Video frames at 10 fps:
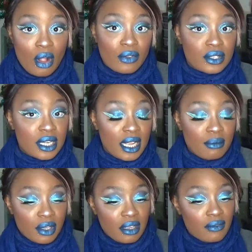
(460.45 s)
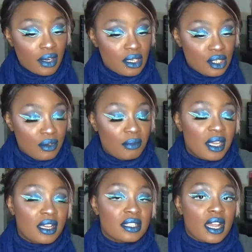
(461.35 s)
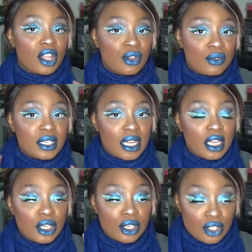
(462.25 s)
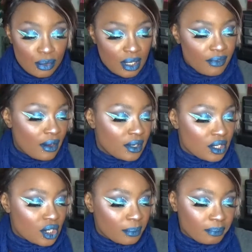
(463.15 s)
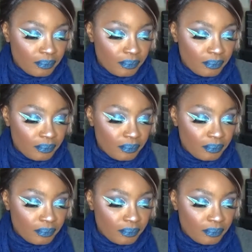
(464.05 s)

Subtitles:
Although today I'm looking very dewy because I used a dewy foundation.